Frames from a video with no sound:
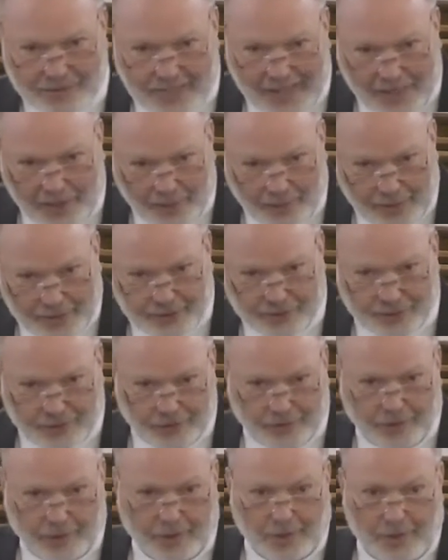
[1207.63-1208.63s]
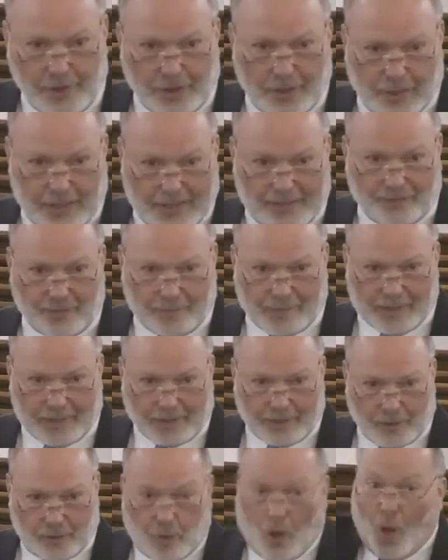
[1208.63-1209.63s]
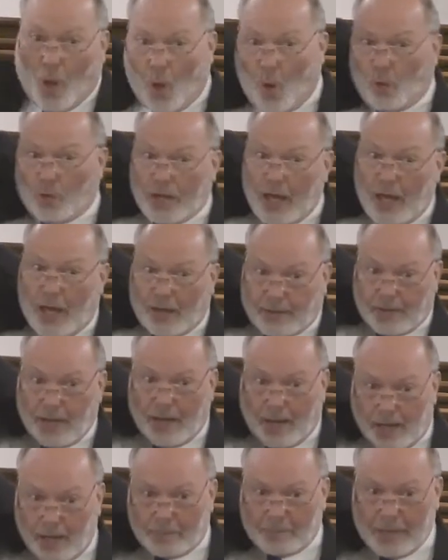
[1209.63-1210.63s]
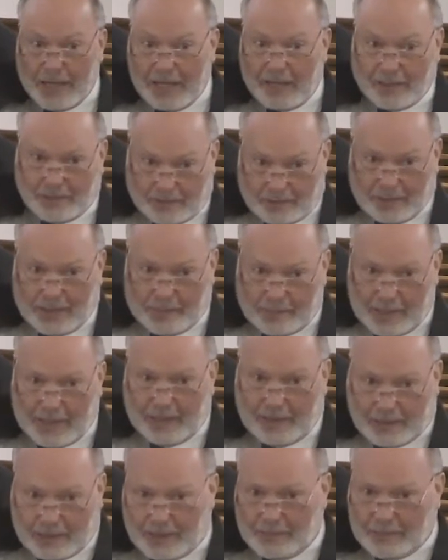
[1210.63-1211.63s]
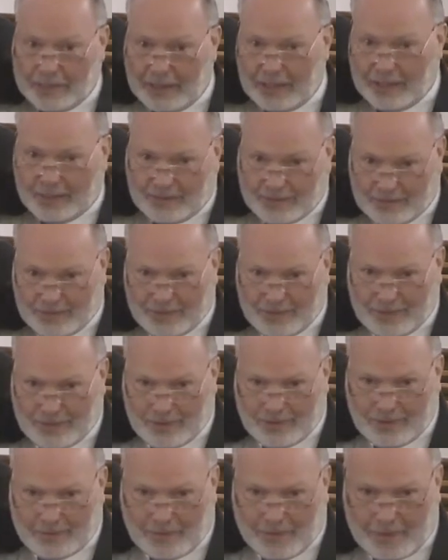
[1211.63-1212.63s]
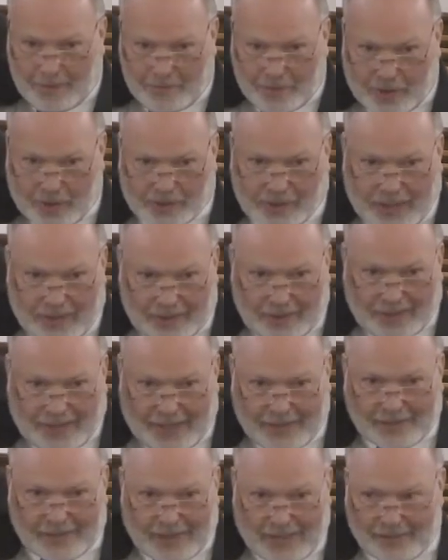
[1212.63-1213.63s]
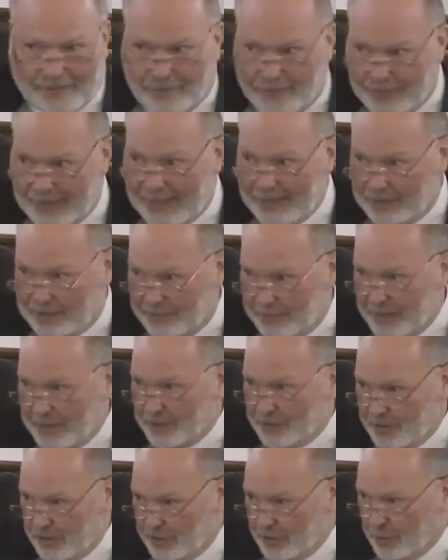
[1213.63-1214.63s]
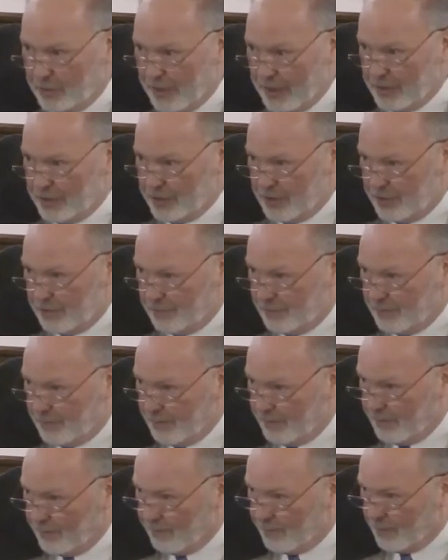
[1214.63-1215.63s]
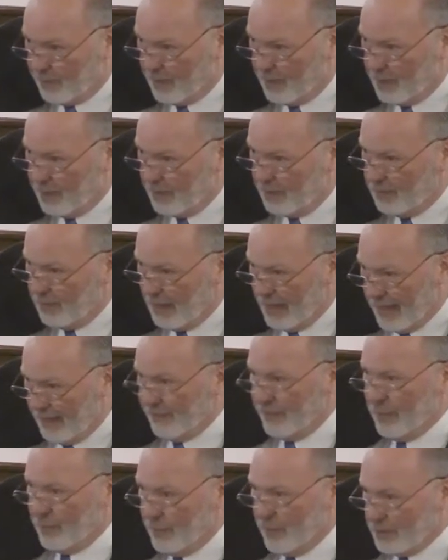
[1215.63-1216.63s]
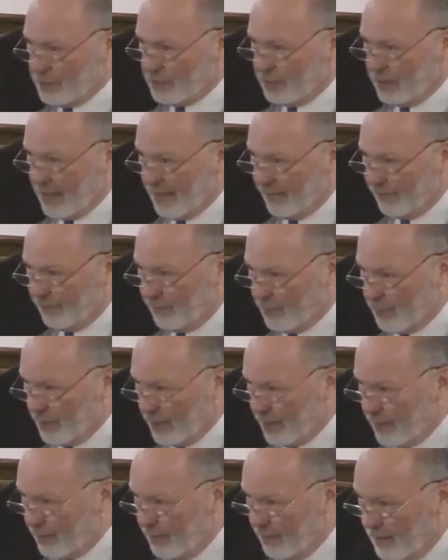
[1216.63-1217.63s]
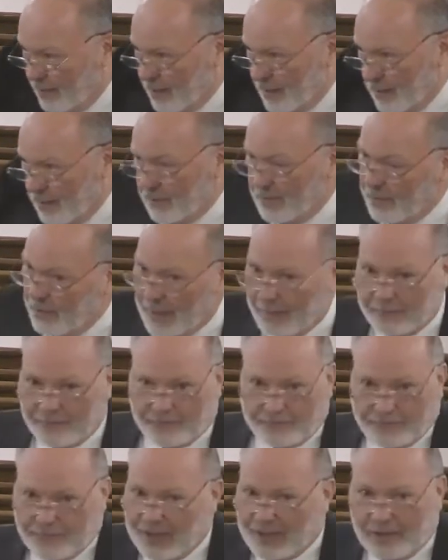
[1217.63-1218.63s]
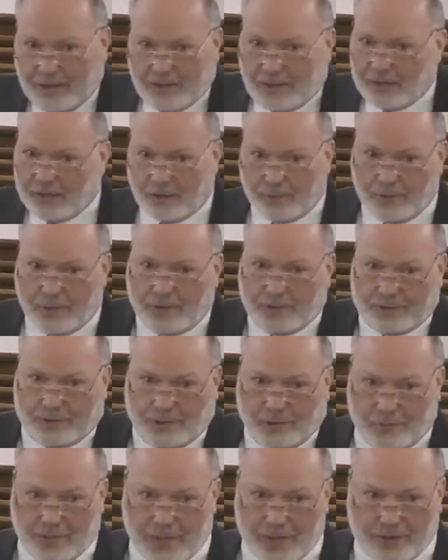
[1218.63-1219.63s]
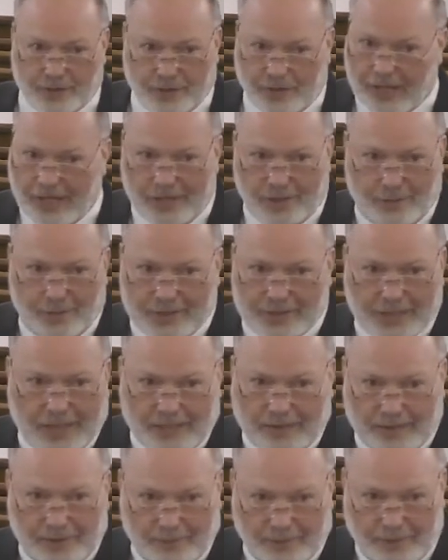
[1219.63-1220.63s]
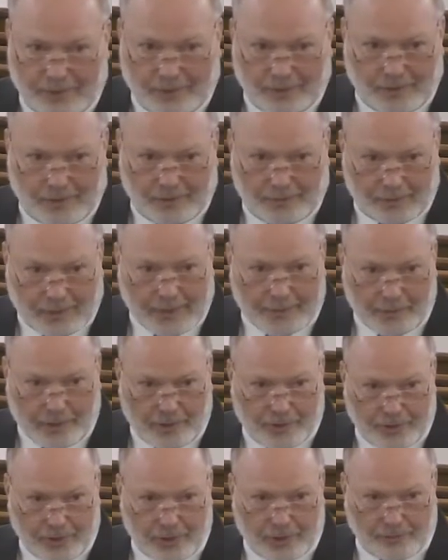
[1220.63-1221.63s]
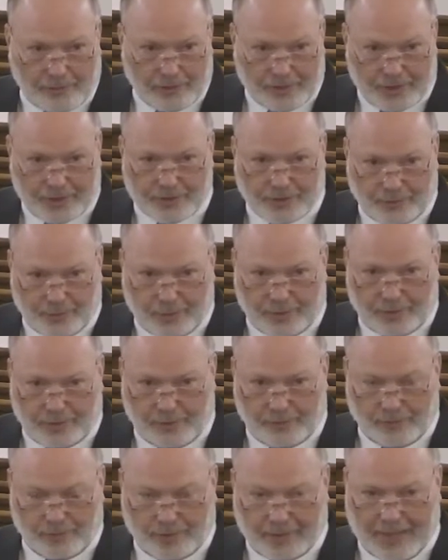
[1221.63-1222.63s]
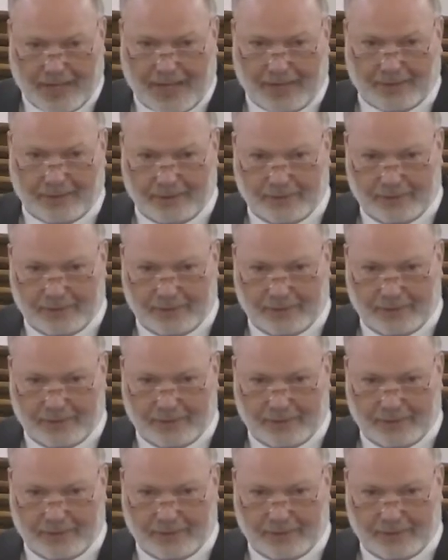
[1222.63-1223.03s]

that question and everybody go, oh, yeah, yeah, me, let me, let me. Because I'd, I'd like for that to be a situation in everyone's life where I'm feeding on the word so much that I know exactly where to go when I'm hurting over this or over that.